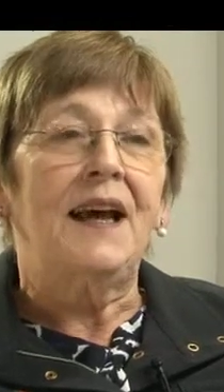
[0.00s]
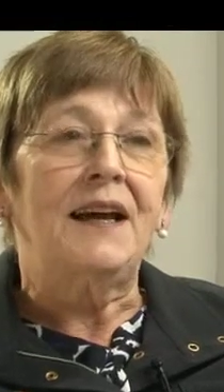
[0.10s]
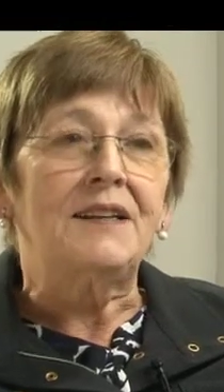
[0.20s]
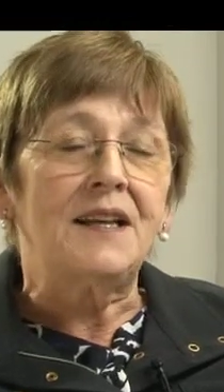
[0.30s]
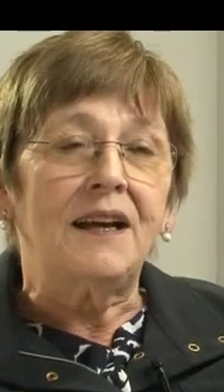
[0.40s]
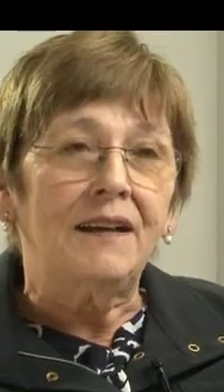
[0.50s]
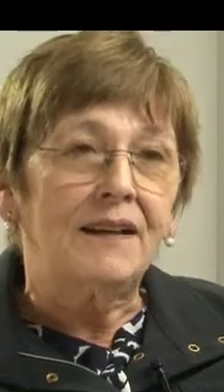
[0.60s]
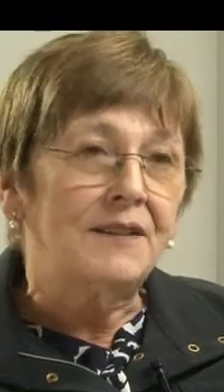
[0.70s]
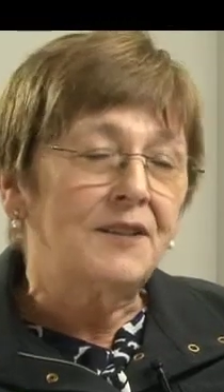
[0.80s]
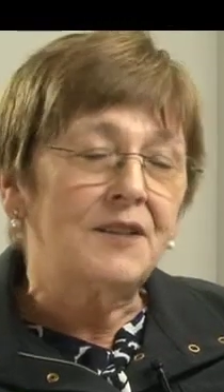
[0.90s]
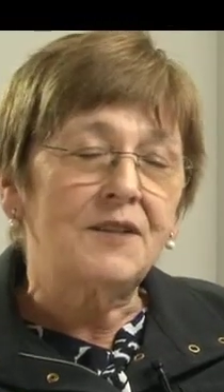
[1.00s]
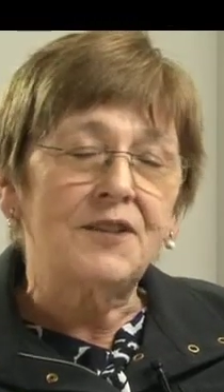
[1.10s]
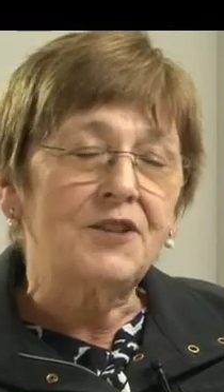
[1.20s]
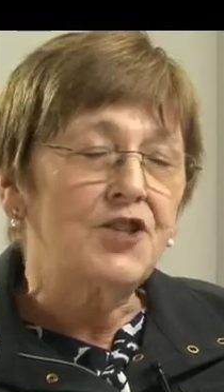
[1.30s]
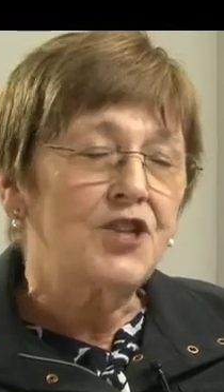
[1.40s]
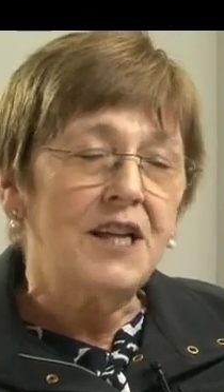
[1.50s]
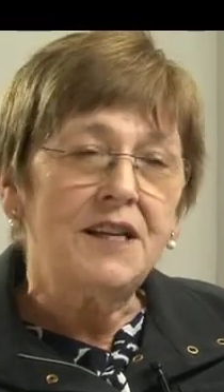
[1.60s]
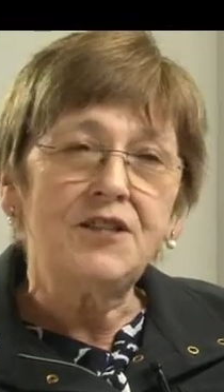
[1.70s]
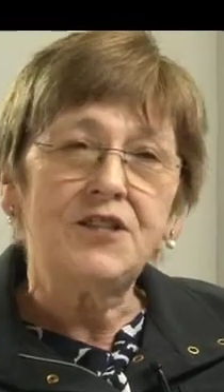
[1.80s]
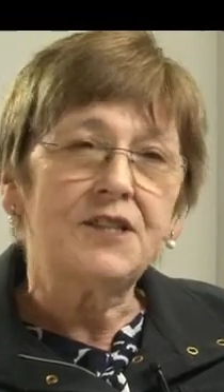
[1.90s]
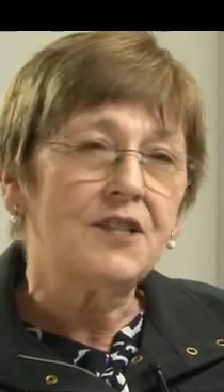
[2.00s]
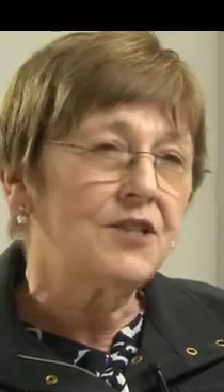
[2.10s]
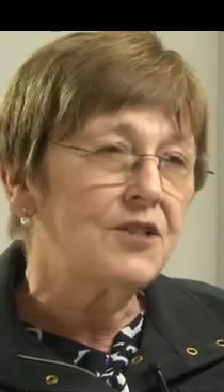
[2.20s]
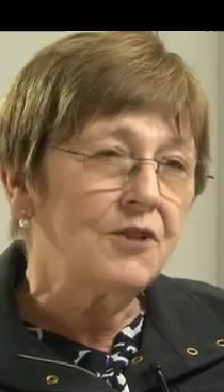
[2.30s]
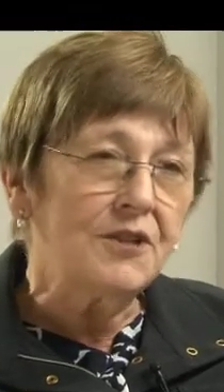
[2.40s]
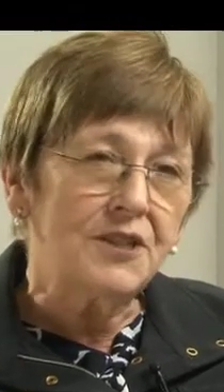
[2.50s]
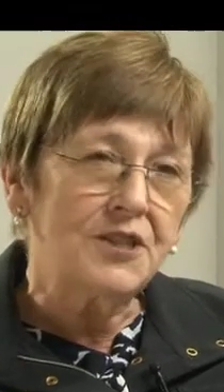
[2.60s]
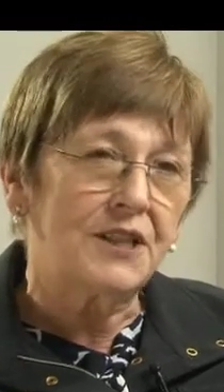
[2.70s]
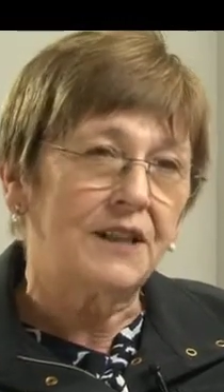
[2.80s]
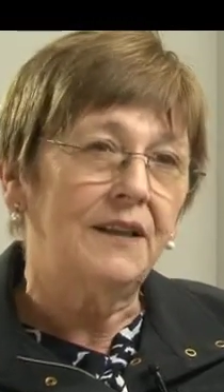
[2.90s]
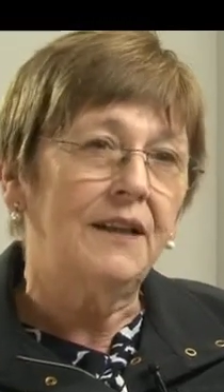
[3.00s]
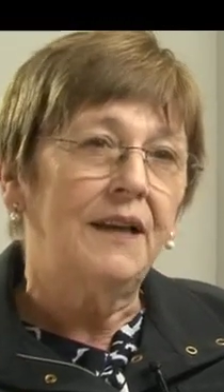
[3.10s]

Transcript: and I, the, the change is astonishing